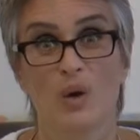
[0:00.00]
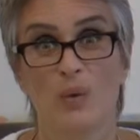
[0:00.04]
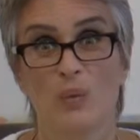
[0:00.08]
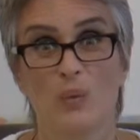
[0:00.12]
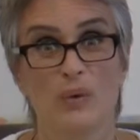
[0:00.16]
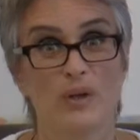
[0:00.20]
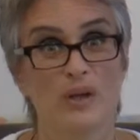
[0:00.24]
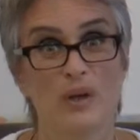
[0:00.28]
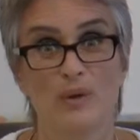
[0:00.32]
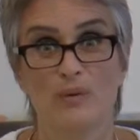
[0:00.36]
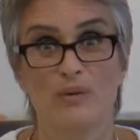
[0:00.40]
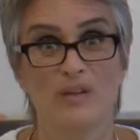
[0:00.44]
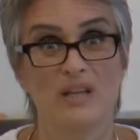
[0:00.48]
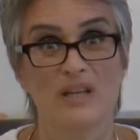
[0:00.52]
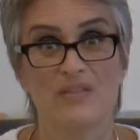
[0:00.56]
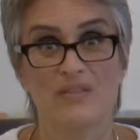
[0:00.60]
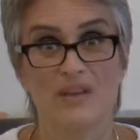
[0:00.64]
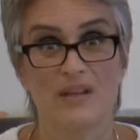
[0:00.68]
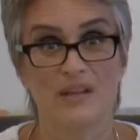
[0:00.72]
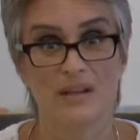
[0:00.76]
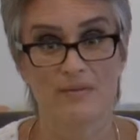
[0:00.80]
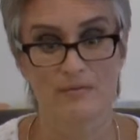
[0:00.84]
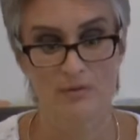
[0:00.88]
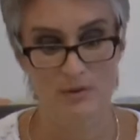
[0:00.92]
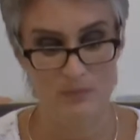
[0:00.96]
We don't need
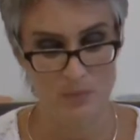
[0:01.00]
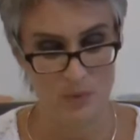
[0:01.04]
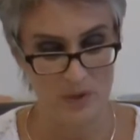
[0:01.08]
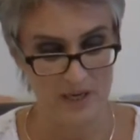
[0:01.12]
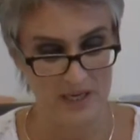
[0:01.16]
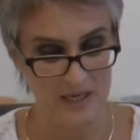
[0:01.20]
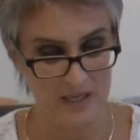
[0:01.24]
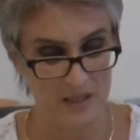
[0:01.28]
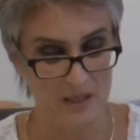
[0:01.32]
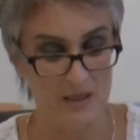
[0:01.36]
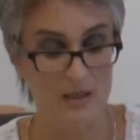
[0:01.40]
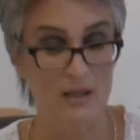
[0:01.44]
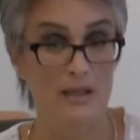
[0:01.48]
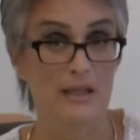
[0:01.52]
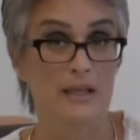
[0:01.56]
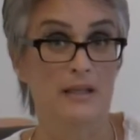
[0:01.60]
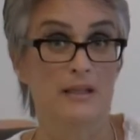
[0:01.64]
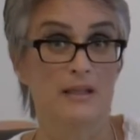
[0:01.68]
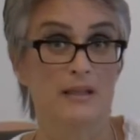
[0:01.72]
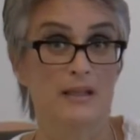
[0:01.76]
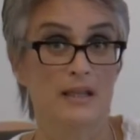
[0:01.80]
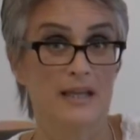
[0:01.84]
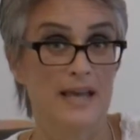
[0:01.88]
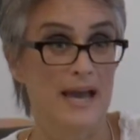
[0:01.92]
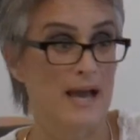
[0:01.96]
that every week
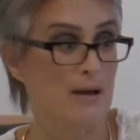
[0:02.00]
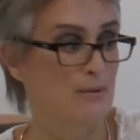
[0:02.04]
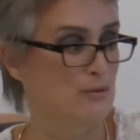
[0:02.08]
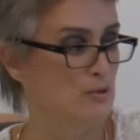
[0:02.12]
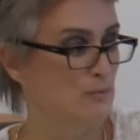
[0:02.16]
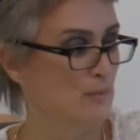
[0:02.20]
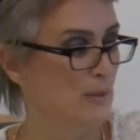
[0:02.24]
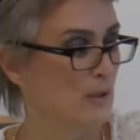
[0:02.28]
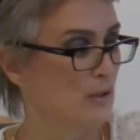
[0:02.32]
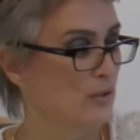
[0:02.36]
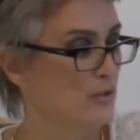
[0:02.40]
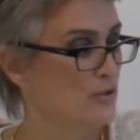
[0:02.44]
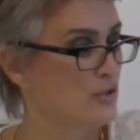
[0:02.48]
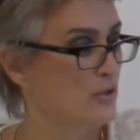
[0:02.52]
in the cow's milk.